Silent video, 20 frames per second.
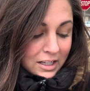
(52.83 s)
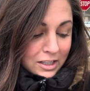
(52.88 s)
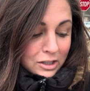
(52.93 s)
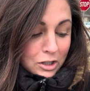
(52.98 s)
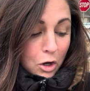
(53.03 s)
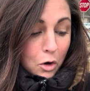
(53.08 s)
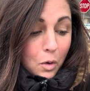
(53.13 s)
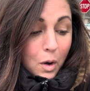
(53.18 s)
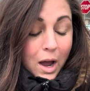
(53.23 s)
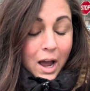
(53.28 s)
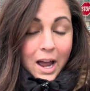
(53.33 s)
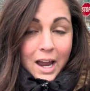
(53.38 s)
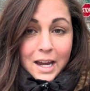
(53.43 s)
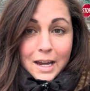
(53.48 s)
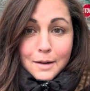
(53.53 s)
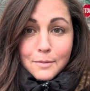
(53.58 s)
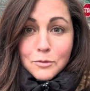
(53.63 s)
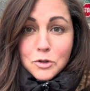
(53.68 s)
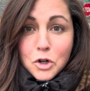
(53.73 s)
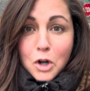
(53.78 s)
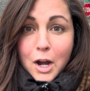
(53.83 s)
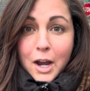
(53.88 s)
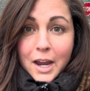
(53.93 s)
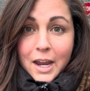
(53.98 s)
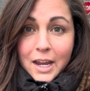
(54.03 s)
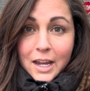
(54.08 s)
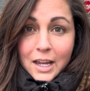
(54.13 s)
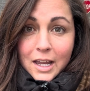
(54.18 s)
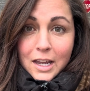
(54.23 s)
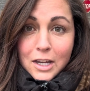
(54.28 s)
So I am
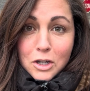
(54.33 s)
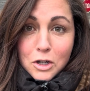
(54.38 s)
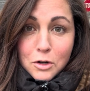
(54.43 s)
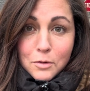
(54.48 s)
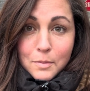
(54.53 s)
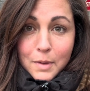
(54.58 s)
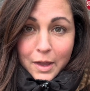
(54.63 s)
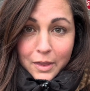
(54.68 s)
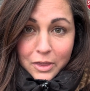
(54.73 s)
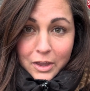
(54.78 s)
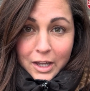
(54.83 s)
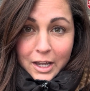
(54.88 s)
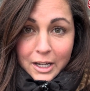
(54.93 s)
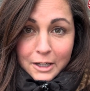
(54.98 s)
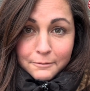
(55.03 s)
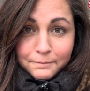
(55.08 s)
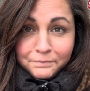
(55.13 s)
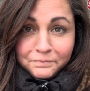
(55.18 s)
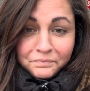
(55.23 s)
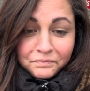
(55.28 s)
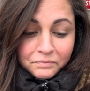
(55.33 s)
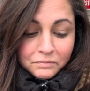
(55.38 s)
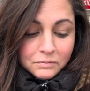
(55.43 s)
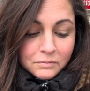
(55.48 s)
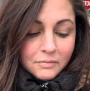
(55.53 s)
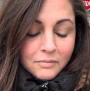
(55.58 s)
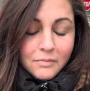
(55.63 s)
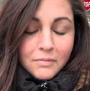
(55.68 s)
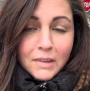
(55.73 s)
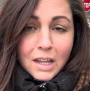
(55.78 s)
trying a new method,
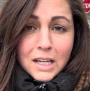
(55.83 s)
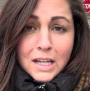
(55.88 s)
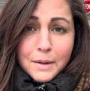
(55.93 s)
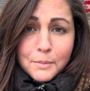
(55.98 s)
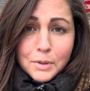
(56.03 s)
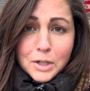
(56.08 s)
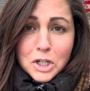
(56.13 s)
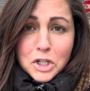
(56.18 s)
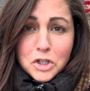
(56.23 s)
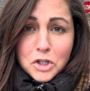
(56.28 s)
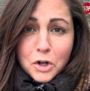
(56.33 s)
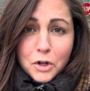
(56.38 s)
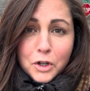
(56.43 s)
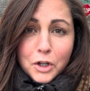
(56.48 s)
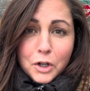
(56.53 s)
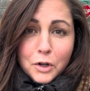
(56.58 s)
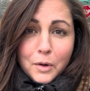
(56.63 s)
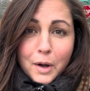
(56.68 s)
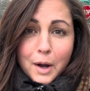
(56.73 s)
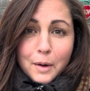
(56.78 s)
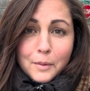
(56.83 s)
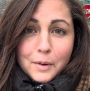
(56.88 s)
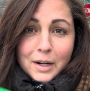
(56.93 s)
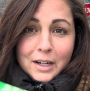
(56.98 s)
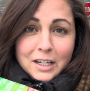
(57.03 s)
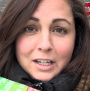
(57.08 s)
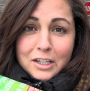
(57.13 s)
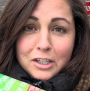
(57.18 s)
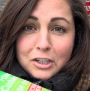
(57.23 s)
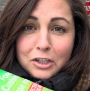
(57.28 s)
and I'm going to show you how we're
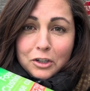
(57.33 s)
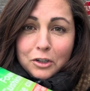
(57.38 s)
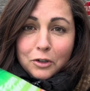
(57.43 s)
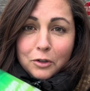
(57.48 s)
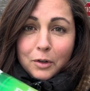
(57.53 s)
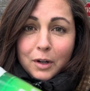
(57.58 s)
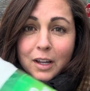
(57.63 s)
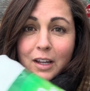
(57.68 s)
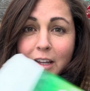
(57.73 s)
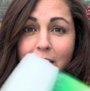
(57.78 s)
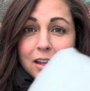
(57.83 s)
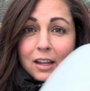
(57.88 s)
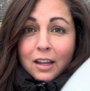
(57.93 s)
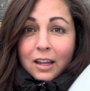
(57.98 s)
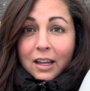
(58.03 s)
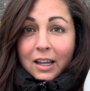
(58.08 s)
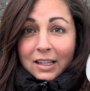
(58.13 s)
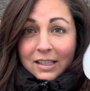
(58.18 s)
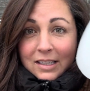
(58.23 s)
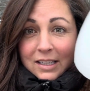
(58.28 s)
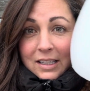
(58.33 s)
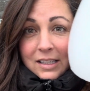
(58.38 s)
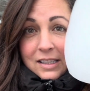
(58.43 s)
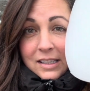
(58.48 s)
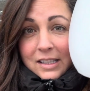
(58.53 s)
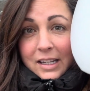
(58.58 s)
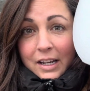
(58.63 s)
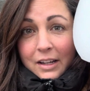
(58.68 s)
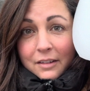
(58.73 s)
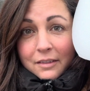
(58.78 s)
going to do a seed
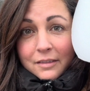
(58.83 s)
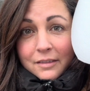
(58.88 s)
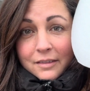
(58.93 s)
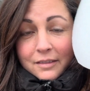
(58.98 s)
snail.